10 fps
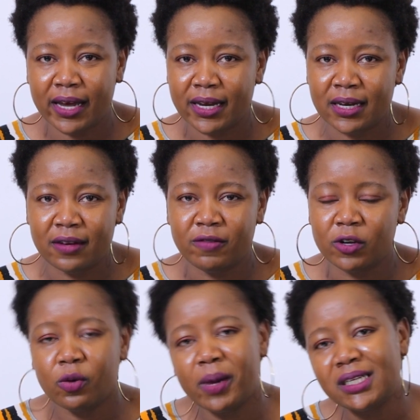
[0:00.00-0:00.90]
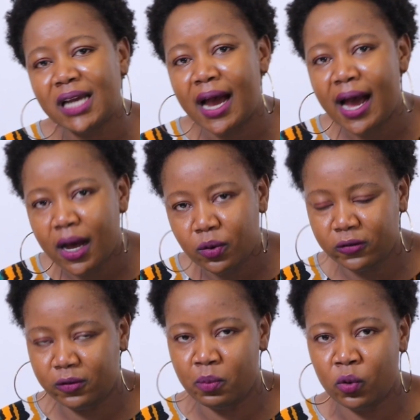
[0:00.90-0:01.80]
like giving, no matter how
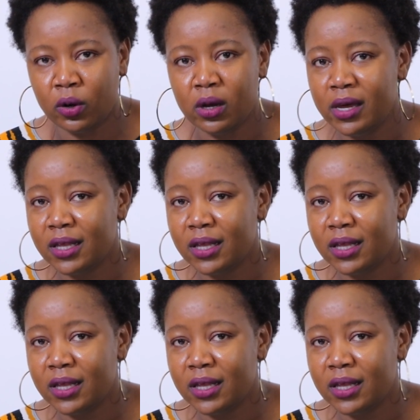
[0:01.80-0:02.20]
small,